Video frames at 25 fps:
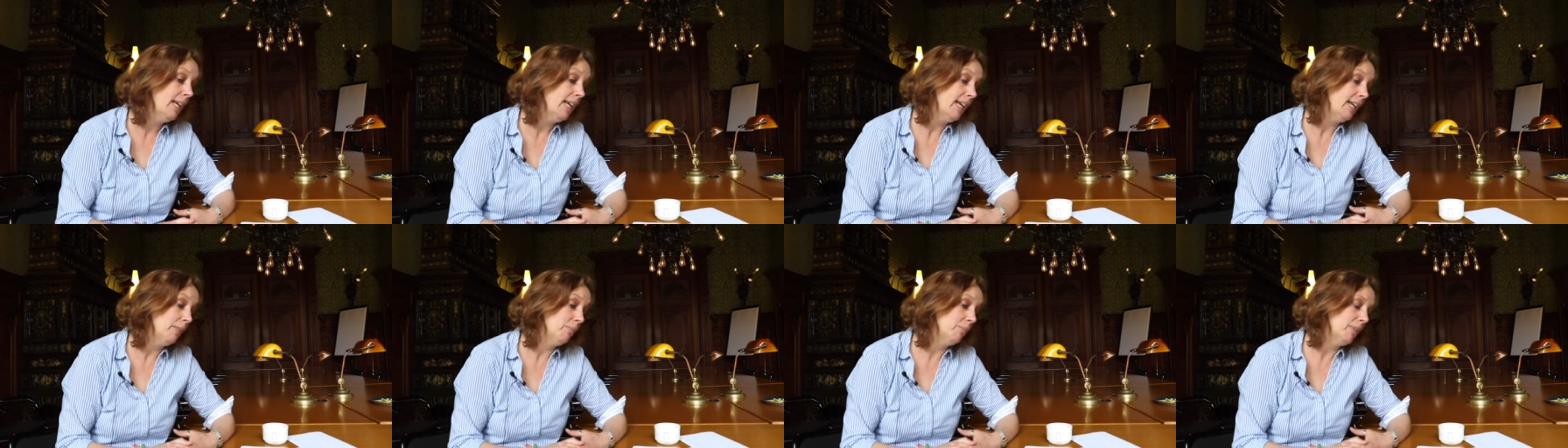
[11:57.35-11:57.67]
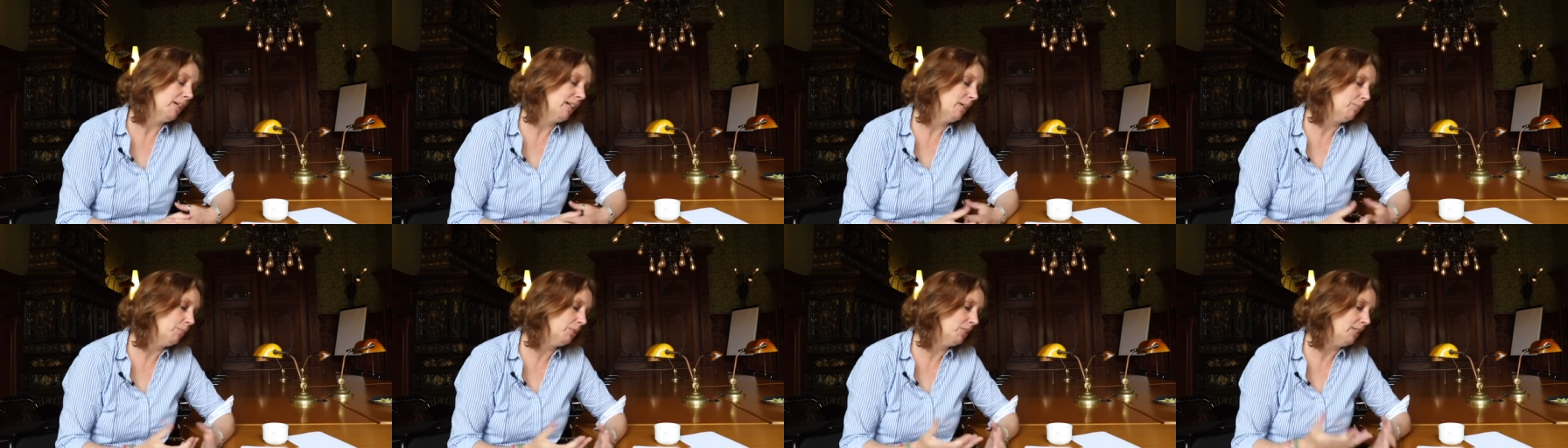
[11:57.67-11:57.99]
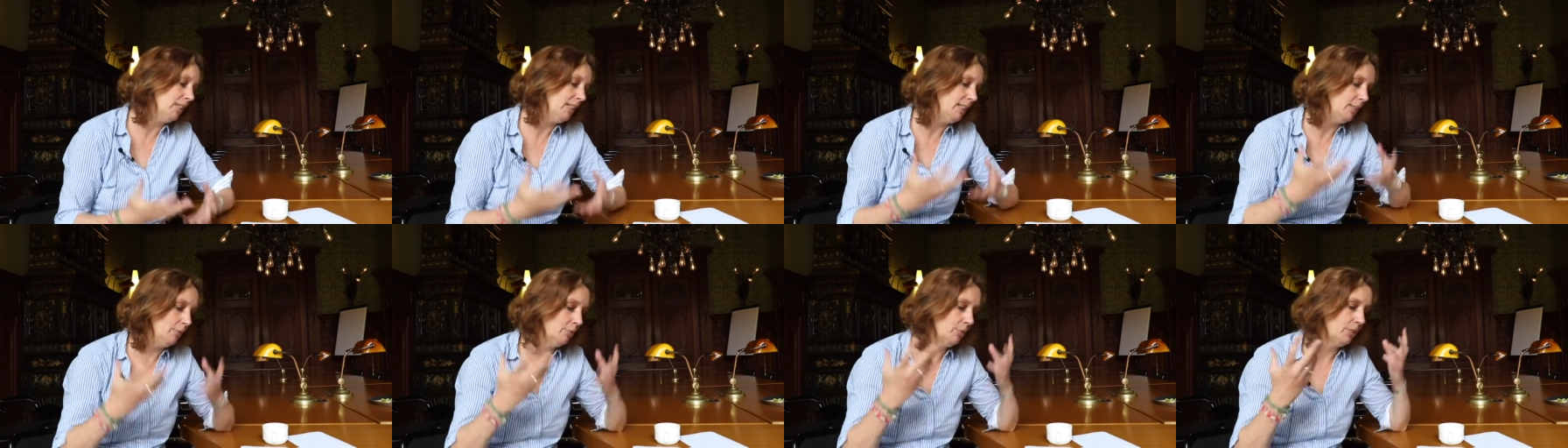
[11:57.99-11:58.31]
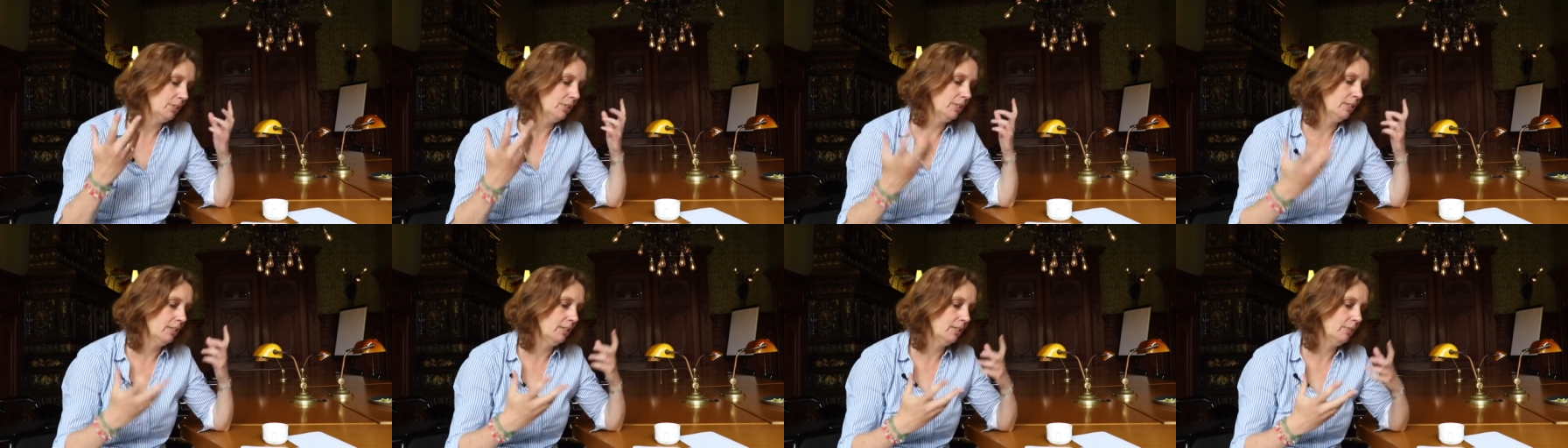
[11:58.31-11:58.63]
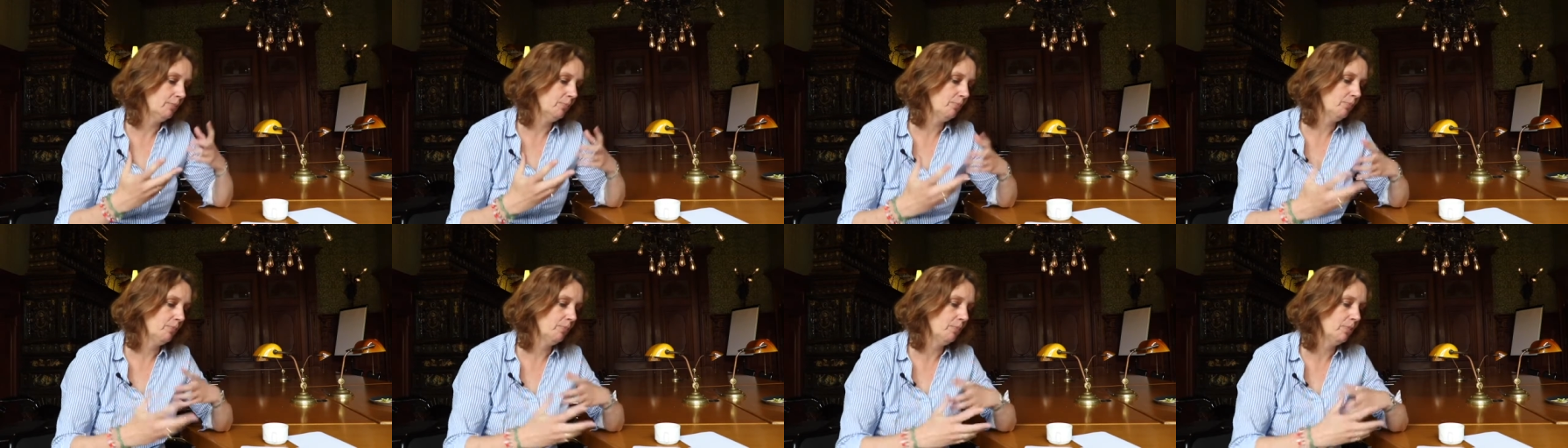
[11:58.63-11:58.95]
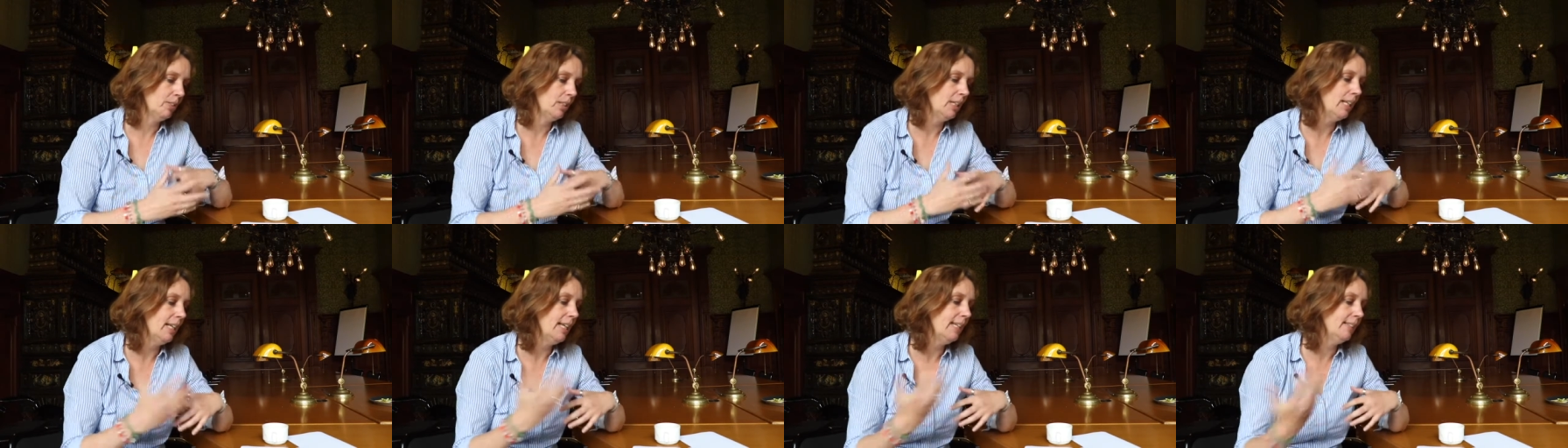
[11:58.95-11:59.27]
and perhaps even
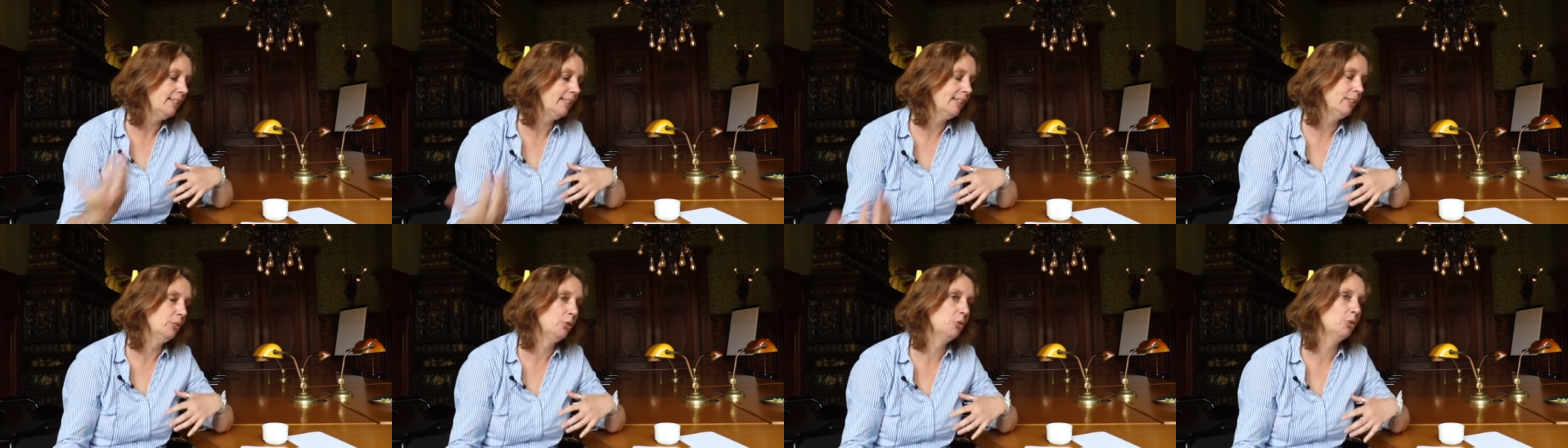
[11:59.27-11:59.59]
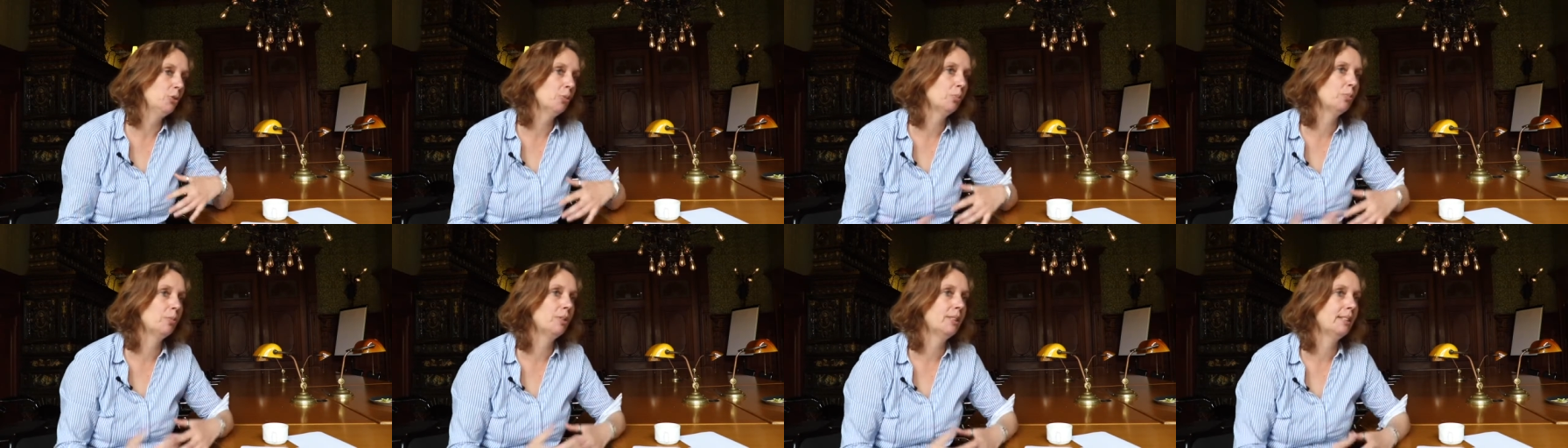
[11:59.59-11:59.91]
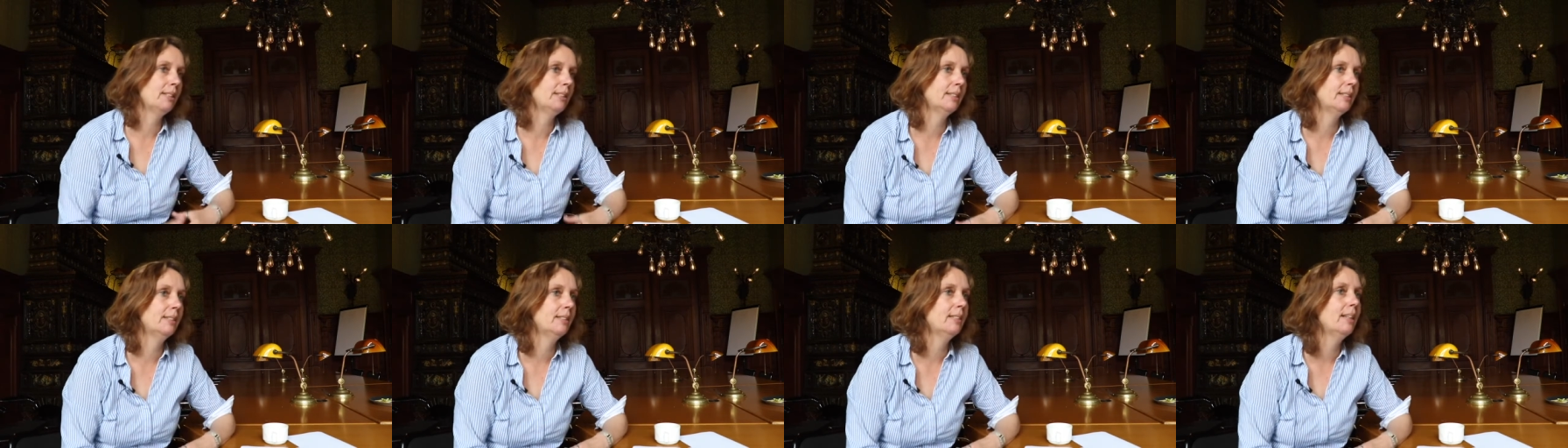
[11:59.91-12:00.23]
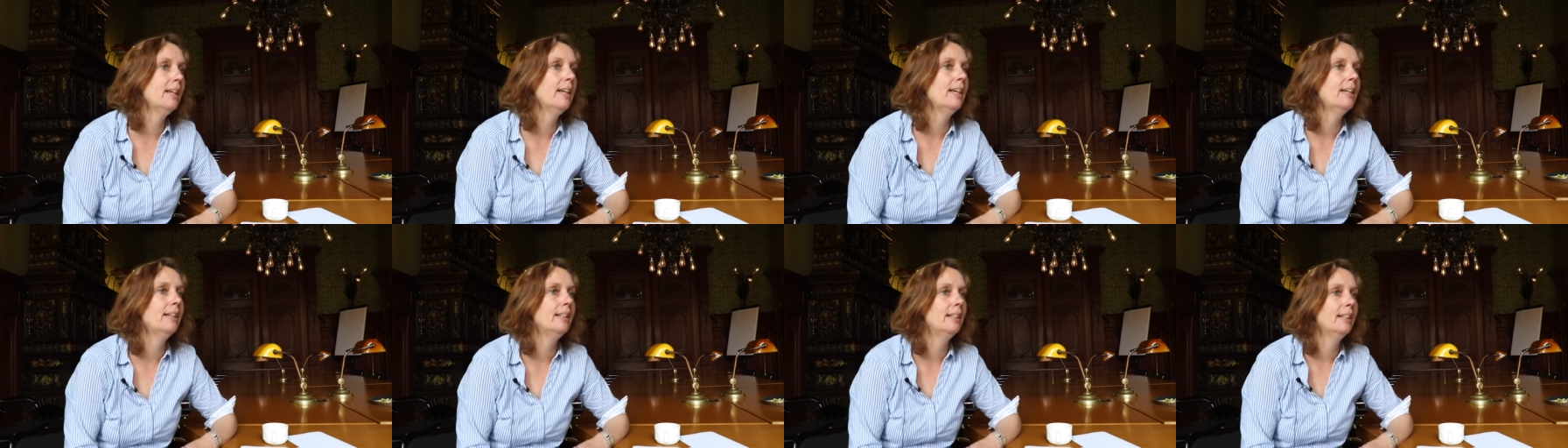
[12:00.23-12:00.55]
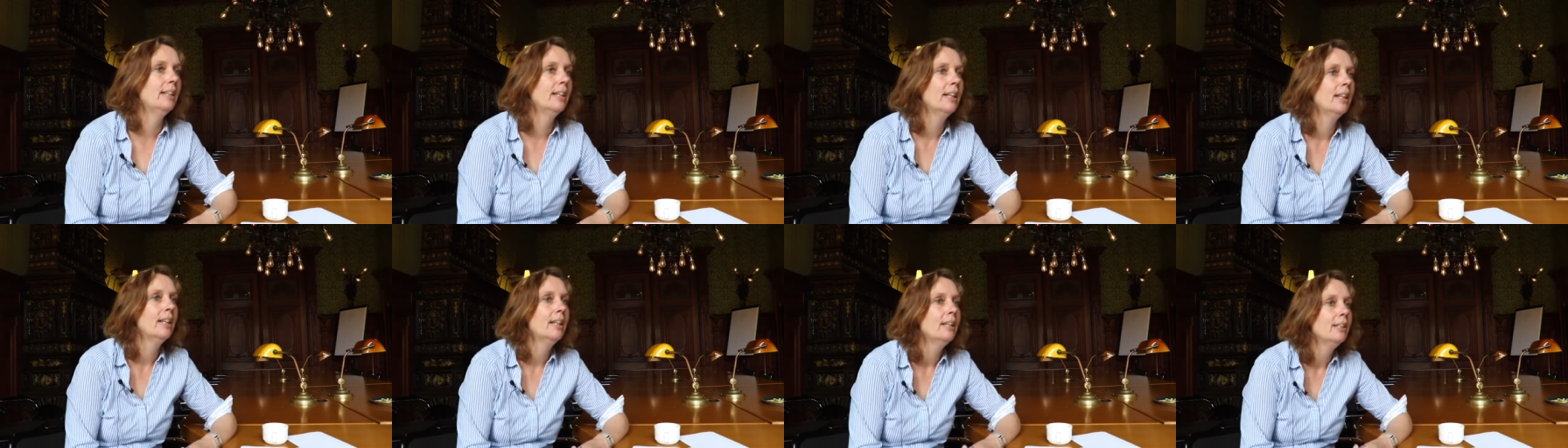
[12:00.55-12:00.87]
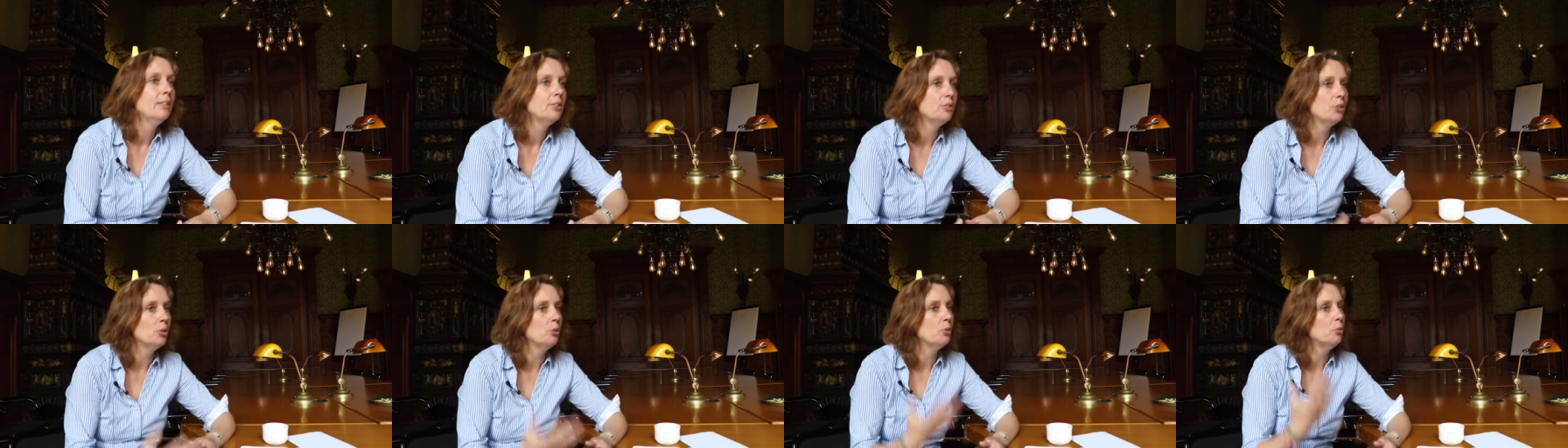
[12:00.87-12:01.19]
relating to the present day.
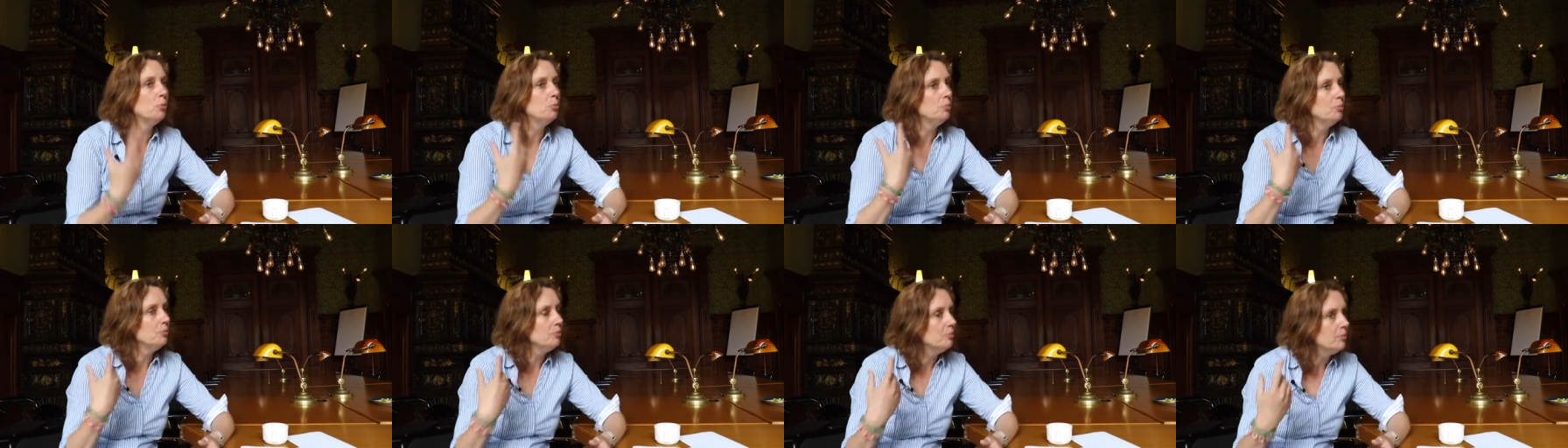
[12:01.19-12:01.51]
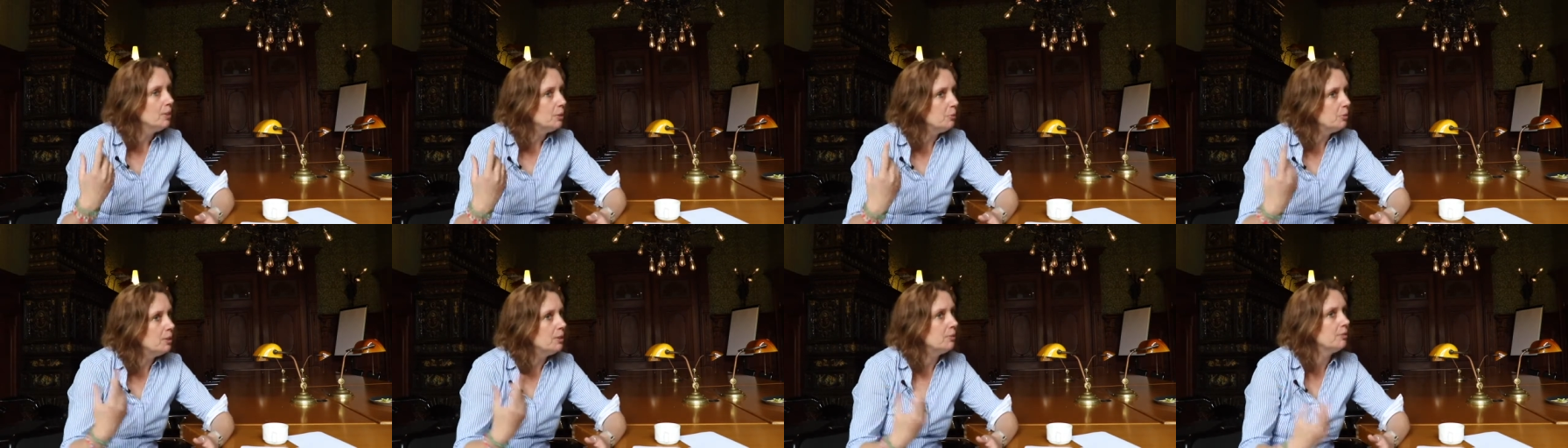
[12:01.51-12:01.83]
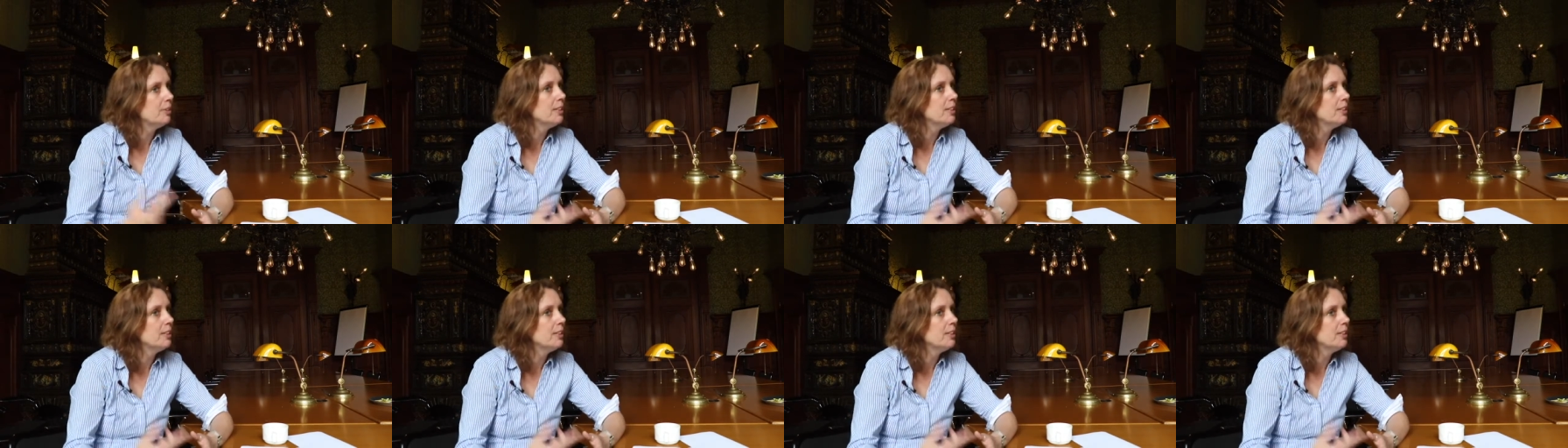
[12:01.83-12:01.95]
So when we